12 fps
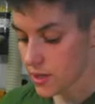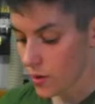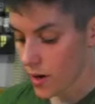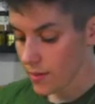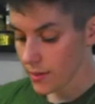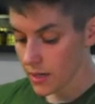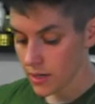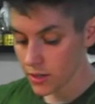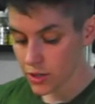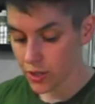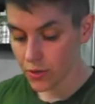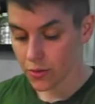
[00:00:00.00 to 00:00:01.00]
So I'm gonna
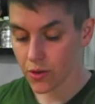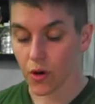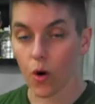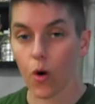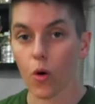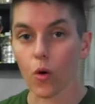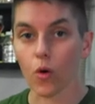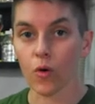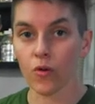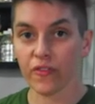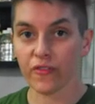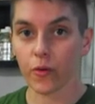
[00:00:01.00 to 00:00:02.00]
do the
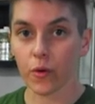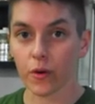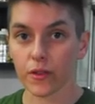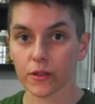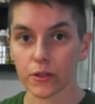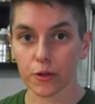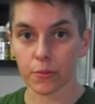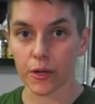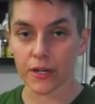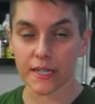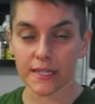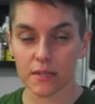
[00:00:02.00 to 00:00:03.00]
hole for the little
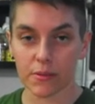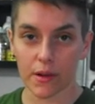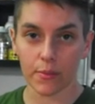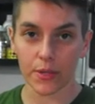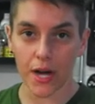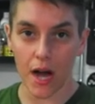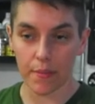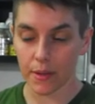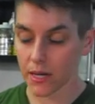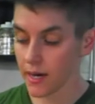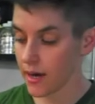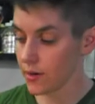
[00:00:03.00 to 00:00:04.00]
birdies to be able to hop
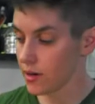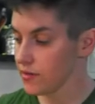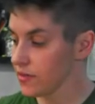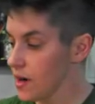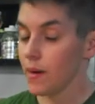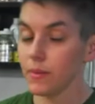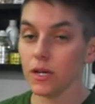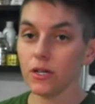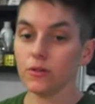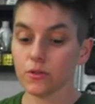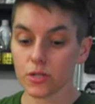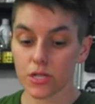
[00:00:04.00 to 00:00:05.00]
in and out of. I'm gonna
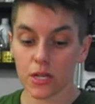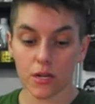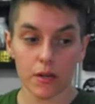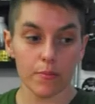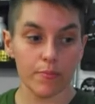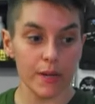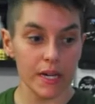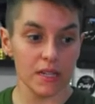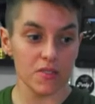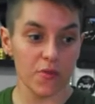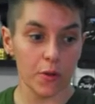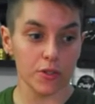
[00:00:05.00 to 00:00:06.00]
use the
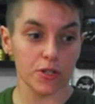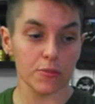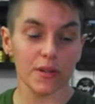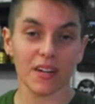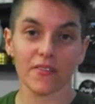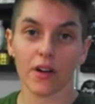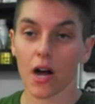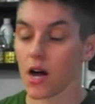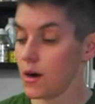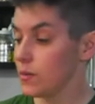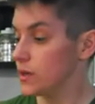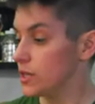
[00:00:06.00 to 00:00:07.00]
biggest Forstner bit I've
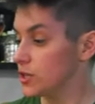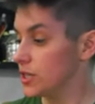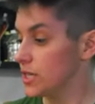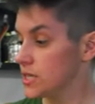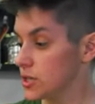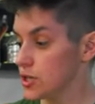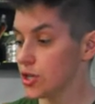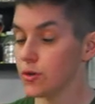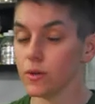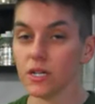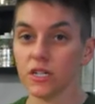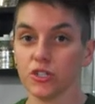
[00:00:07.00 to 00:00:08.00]
got, which is a
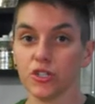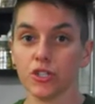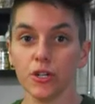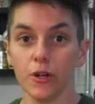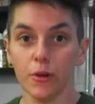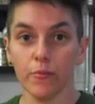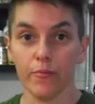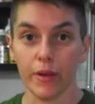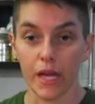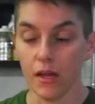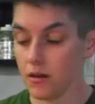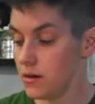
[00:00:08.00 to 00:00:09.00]
two inch
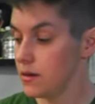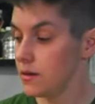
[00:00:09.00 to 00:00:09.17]
bit.